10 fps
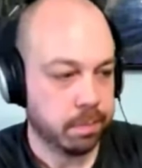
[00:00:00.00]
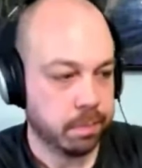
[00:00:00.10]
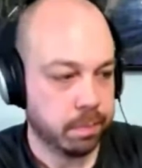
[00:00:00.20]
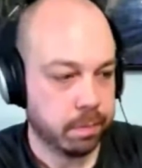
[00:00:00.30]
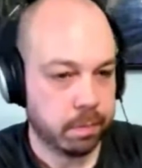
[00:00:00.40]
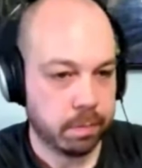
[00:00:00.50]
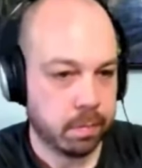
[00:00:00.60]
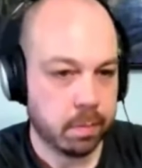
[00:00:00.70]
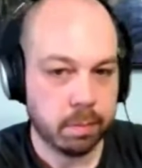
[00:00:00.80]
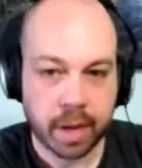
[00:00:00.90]
um,
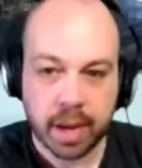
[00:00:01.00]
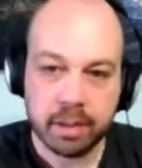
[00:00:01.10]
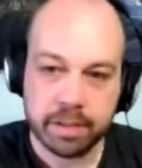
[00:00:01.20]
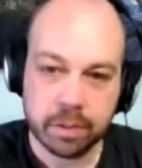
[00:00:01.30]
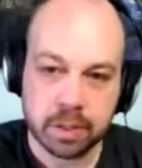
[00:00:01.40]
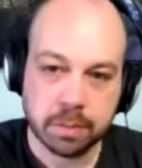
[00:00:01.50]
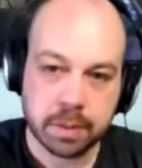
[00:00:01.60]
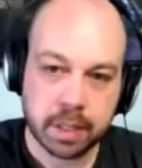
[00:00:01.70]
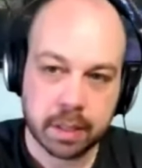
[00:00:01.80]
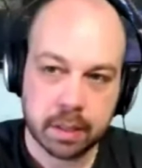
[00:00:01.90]
my iPhone
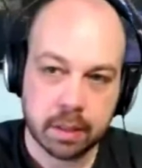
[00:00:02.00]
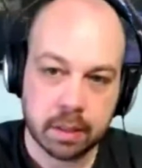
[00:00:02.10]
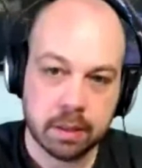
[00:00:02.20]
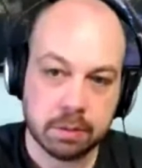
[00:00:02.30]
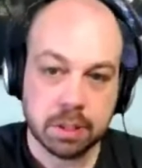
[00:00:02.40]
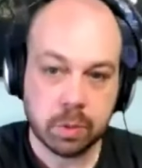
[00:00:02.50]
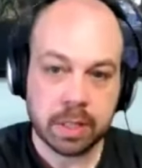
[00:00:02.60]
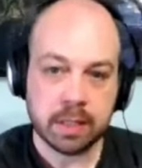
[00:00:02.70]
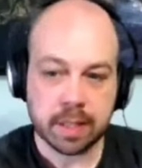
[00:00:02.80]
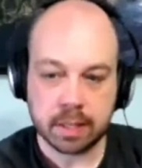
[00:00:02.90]
display. And the
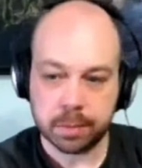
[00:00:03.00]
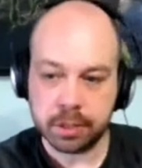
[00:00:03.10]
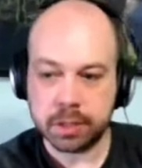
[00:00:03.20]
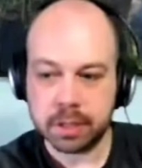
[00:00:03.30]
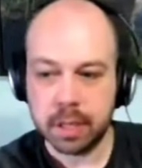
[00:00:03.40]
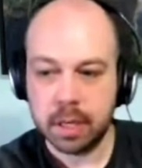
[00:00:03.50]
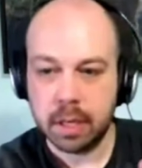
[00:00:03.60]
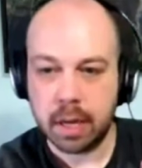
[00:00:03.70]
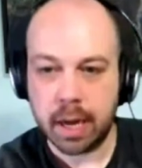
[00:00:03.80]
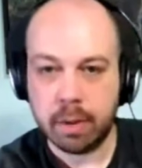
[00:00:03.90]
reason why I did that is
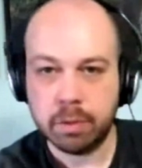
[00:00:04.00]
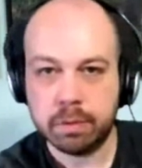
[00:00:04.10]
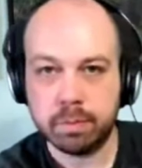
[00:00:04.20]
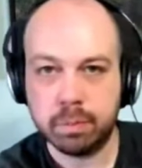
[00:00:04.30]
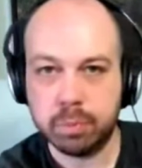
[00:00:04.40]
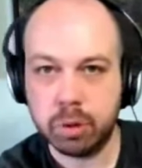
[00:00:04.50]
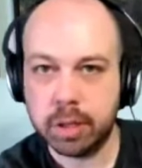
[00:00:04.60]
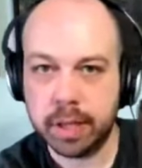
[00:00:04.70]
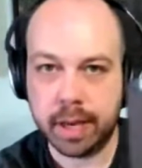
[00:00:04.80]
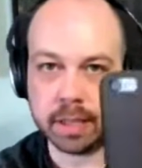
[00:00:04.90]
because I would
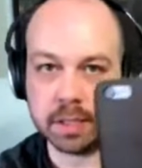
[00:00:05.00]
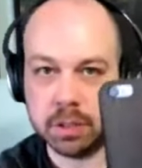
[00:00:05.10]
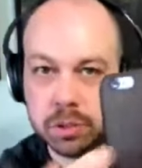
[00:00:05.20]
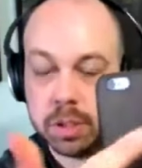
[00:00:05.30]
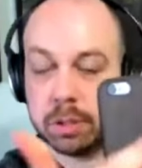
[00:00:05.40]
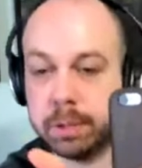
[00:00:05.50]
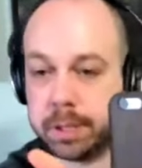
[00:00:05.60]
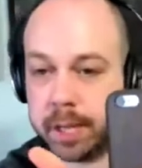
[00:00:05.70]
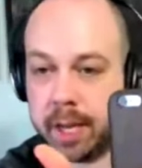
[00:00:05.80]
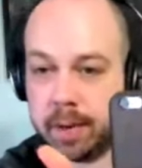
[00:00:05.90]
broadcast using
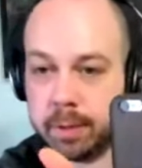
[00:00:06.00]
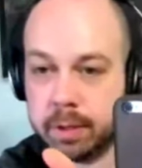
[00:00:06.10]
the rear